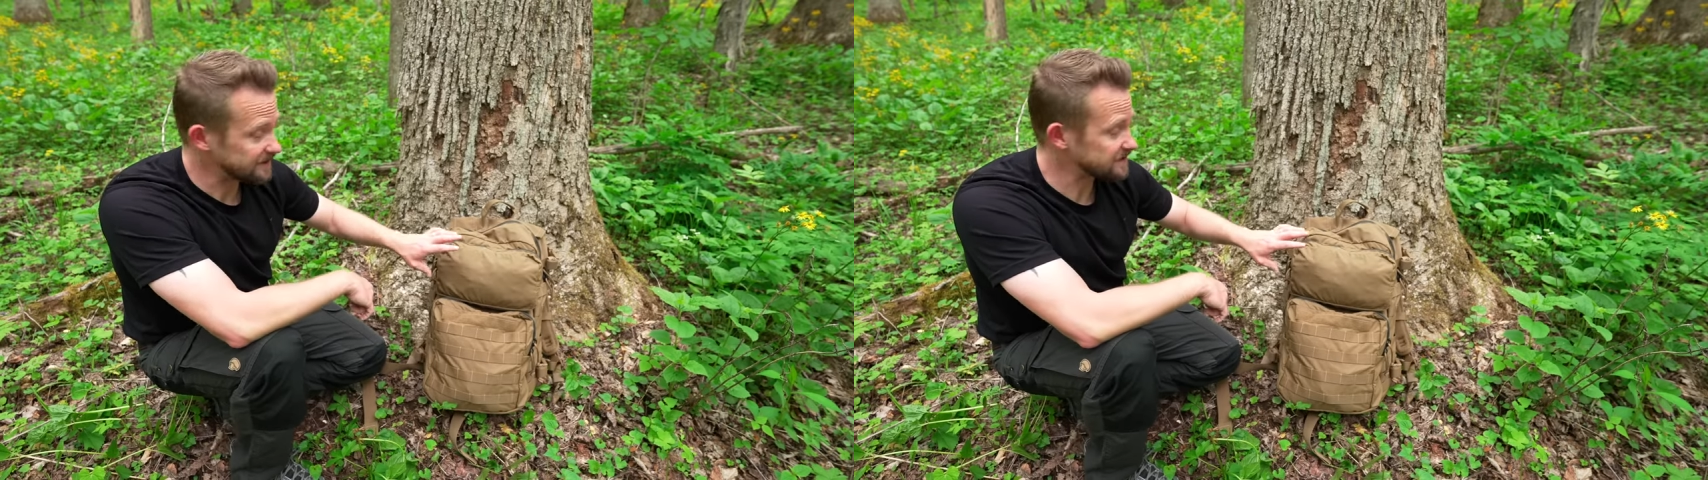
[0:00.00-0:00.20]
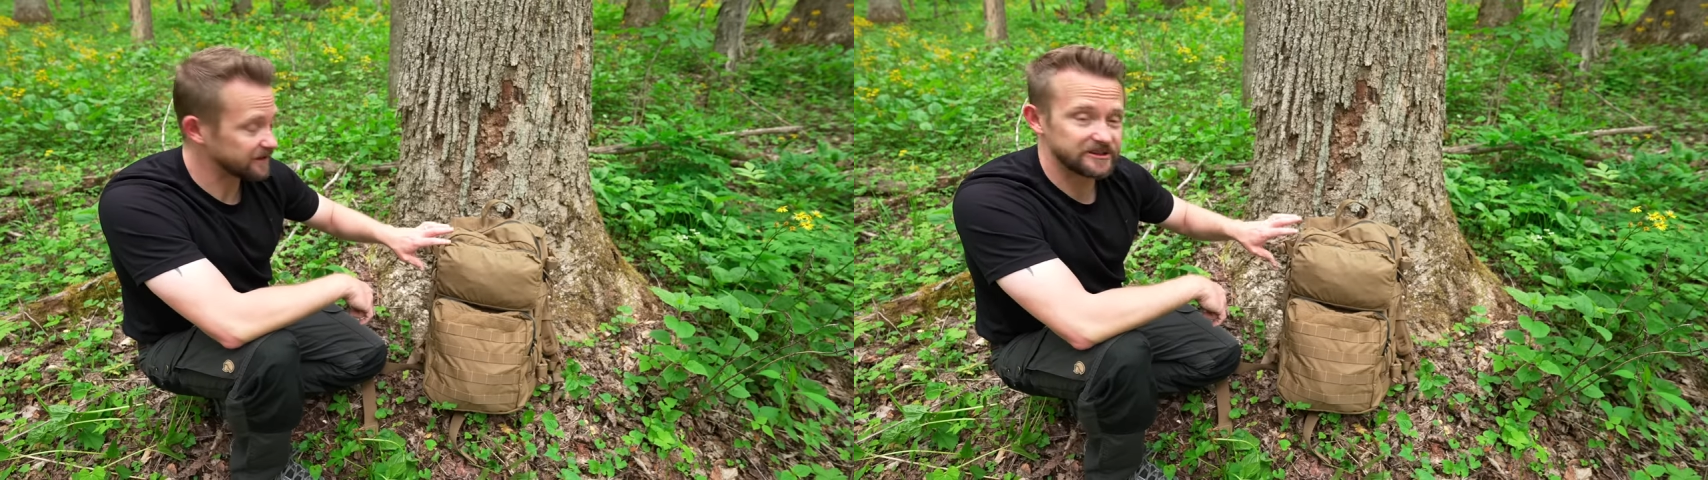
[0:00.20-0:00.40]

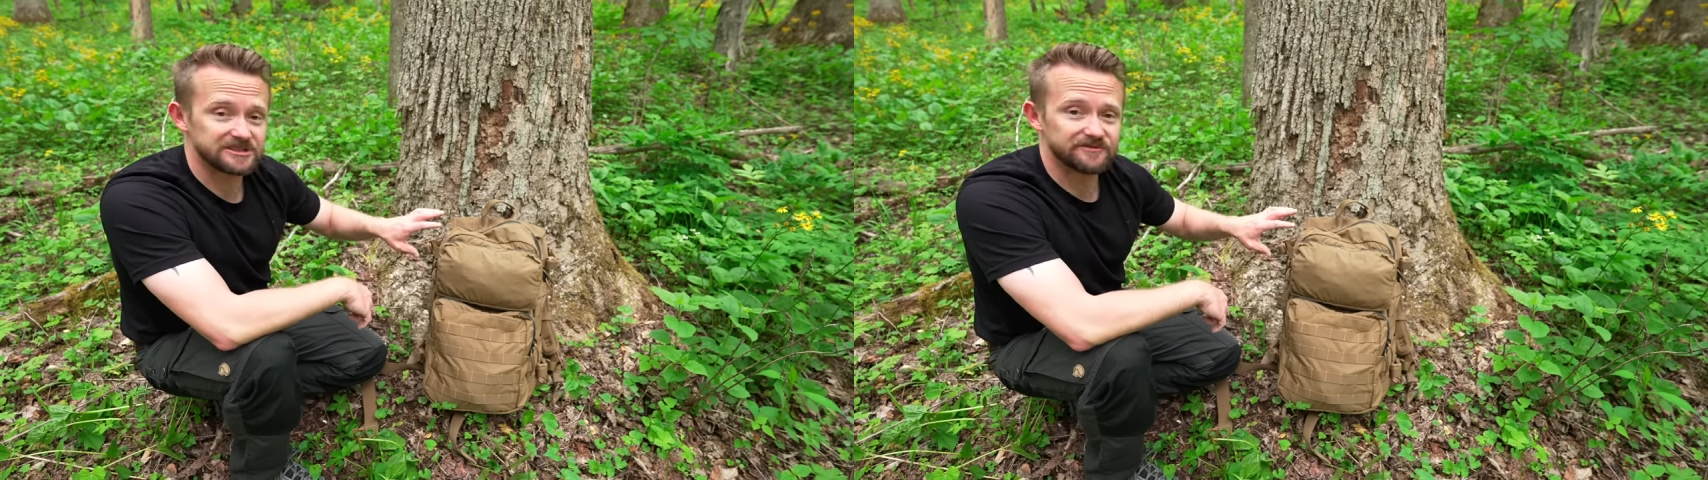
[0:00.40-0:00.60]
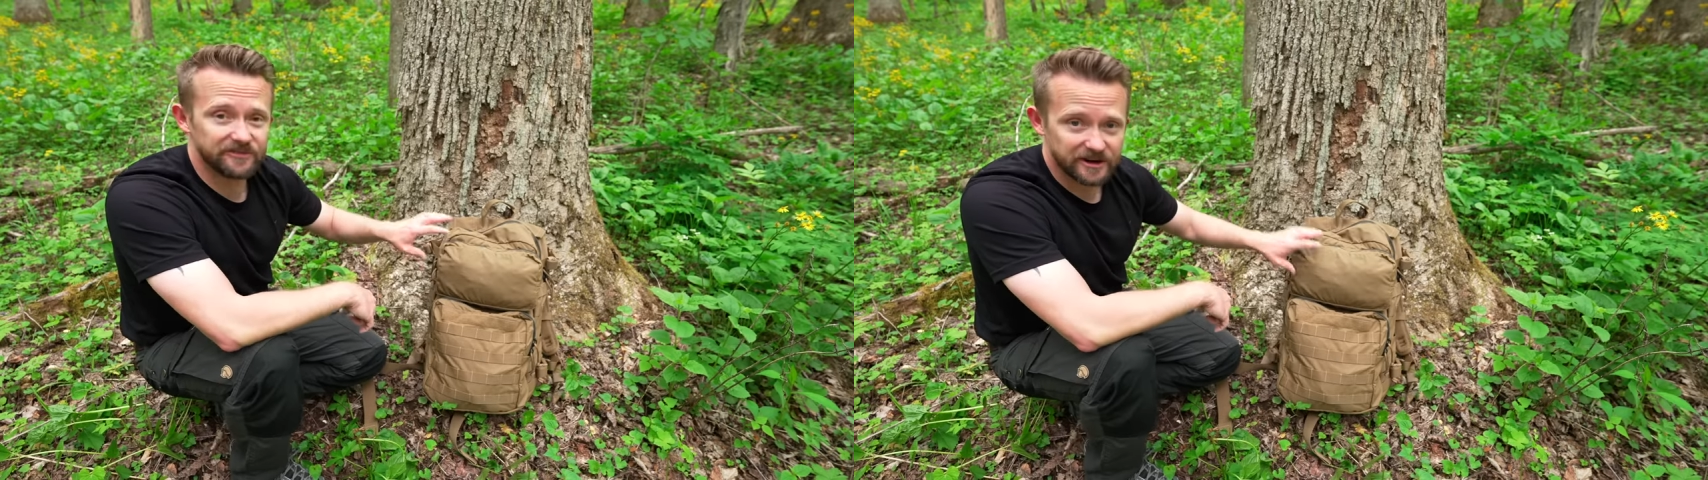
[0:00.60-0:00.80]
This stuff
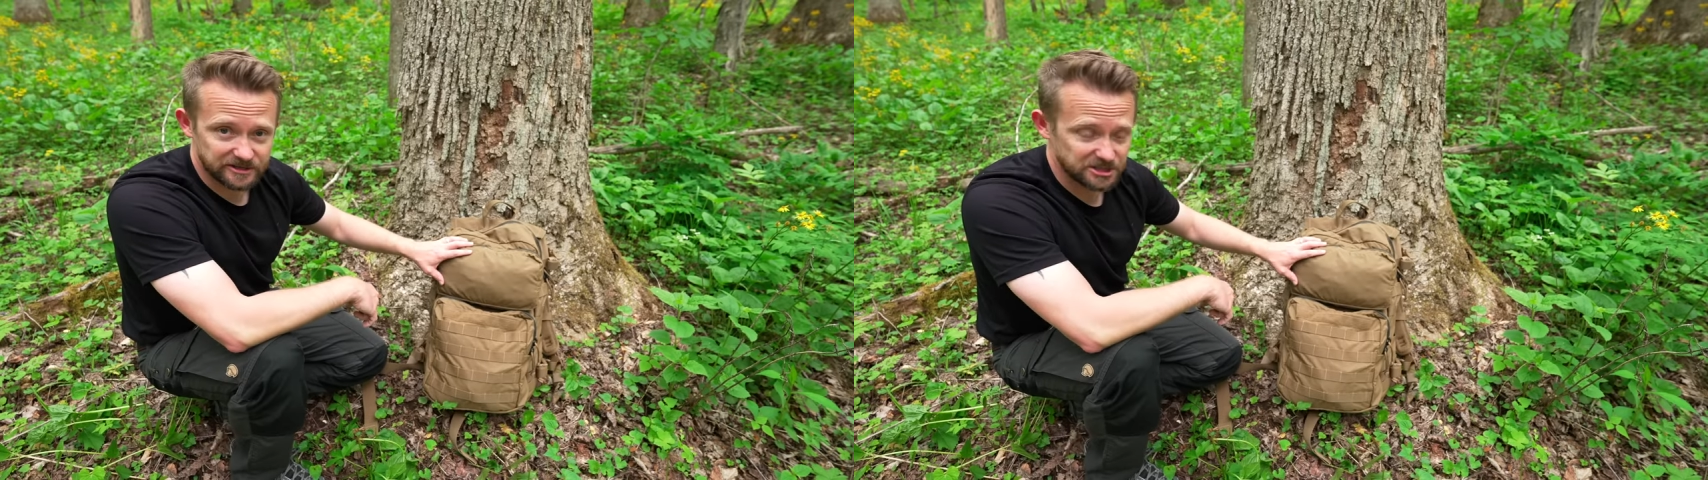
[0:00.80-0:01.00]
is very